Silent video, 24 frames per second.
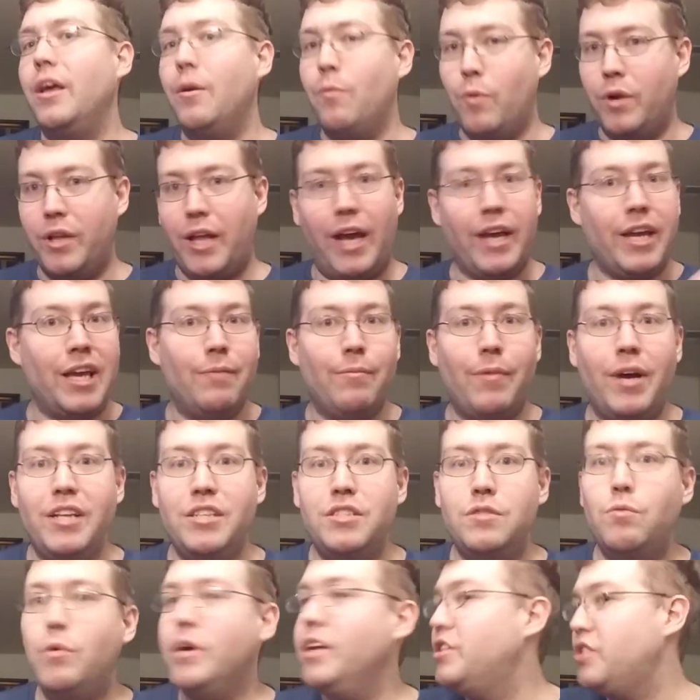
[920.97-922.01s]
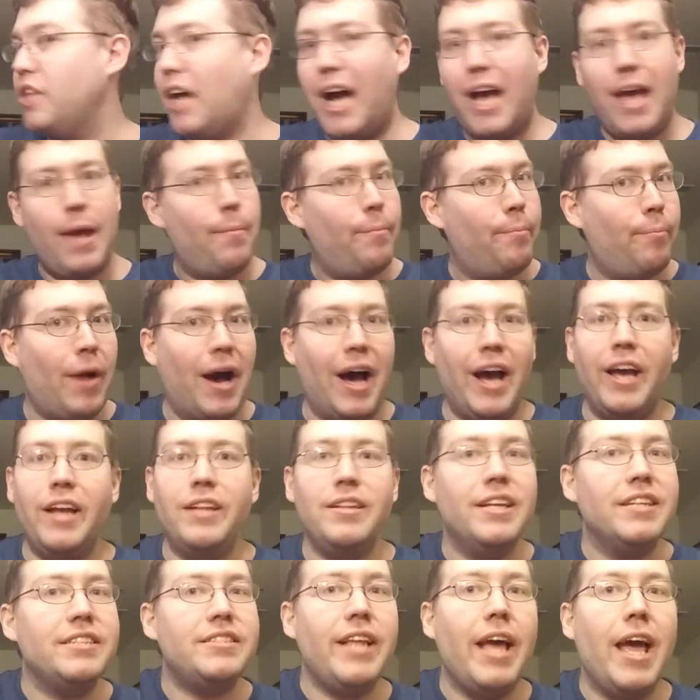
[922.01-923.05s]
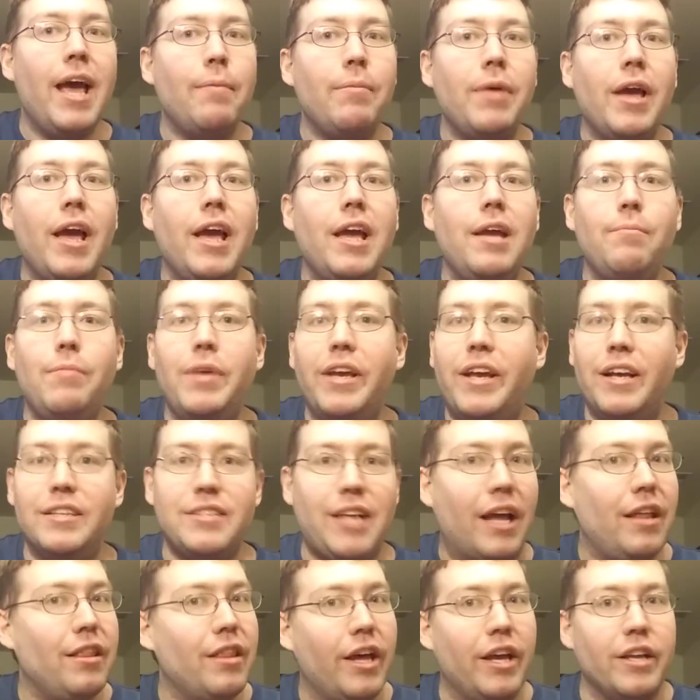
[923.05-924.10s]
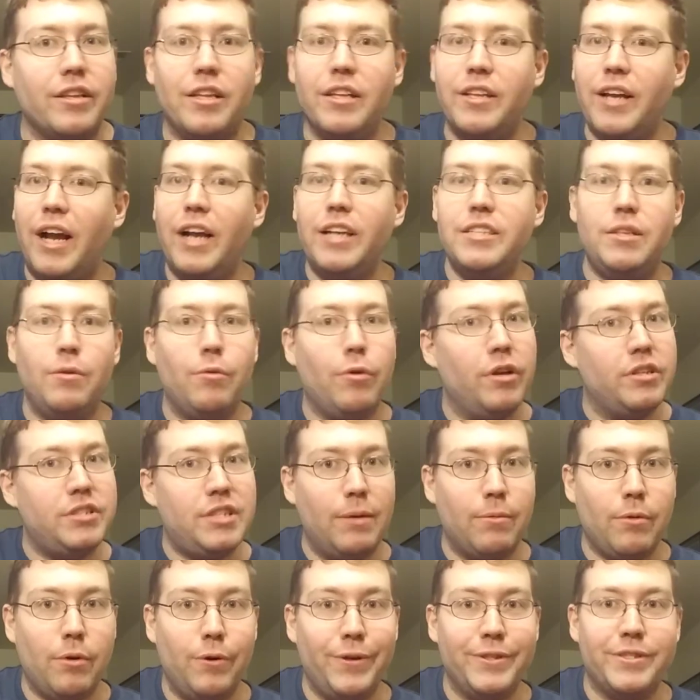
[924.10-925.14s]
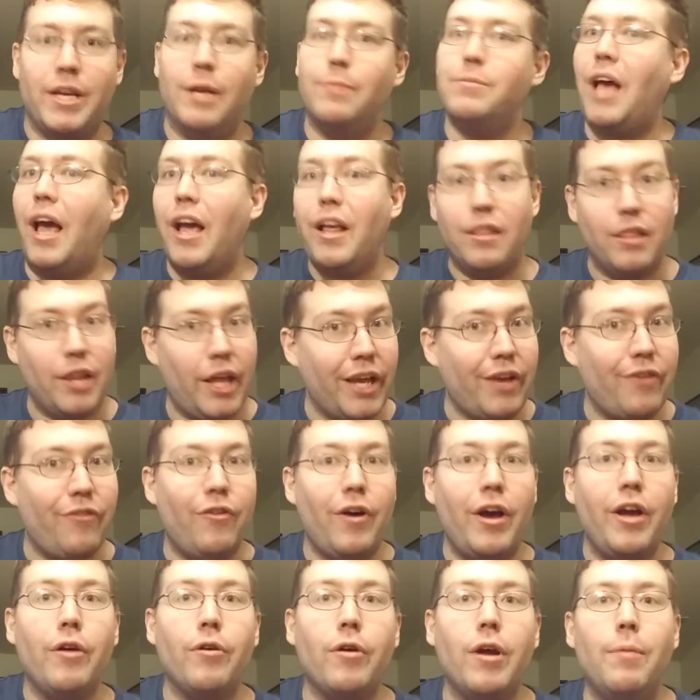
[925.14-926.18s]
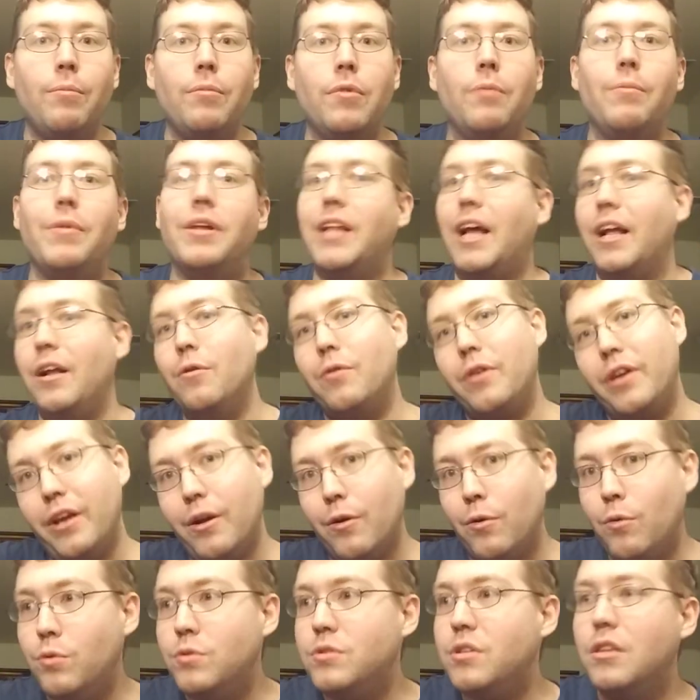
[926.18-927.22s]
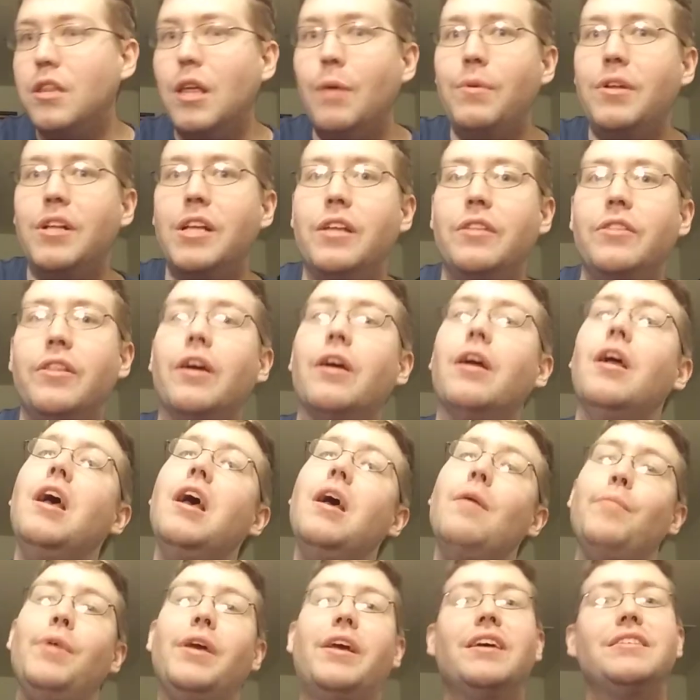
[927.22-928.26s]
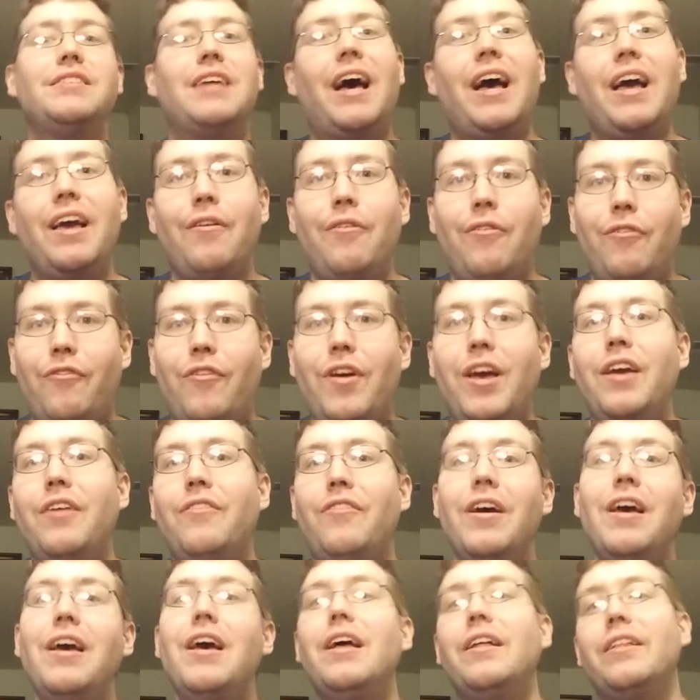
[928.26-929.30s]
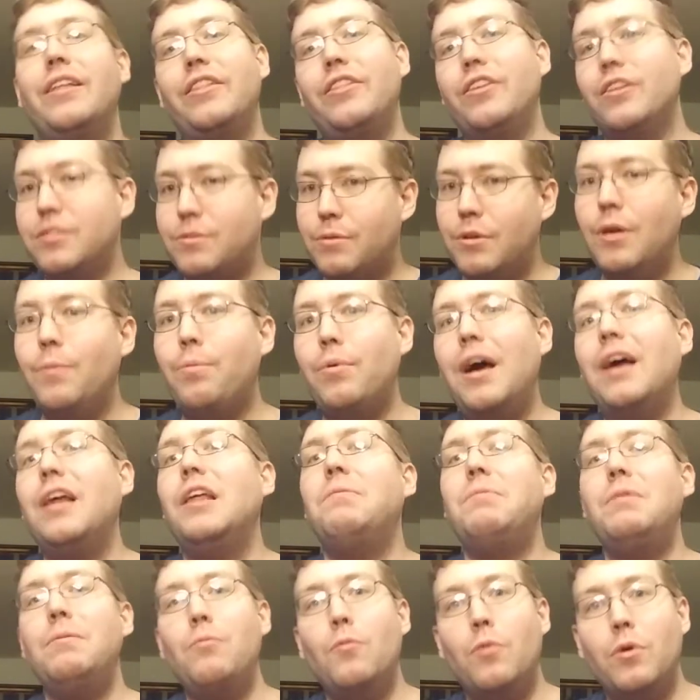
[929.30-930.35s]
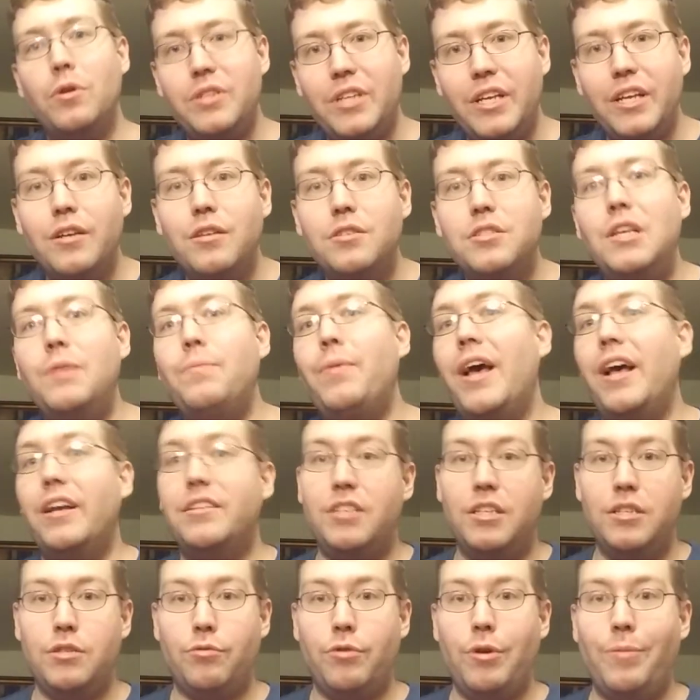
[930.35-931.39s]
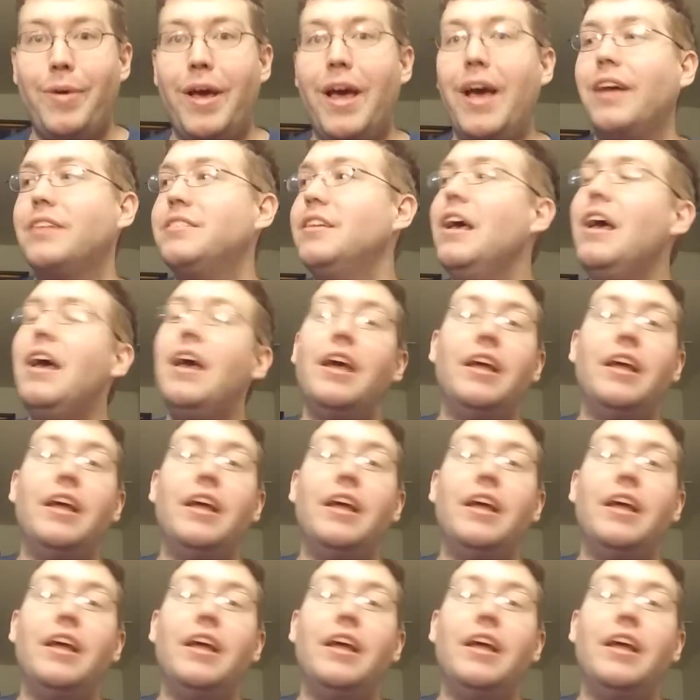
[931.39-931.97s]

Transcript: And when I get my Switch, I am buying this damn game because I like the Dynasty Warriors Samurai Warriors games. I like Fire Emblem, and I don't care who's limited in there because I have faith that there's going to probably be more DLC past these three packs.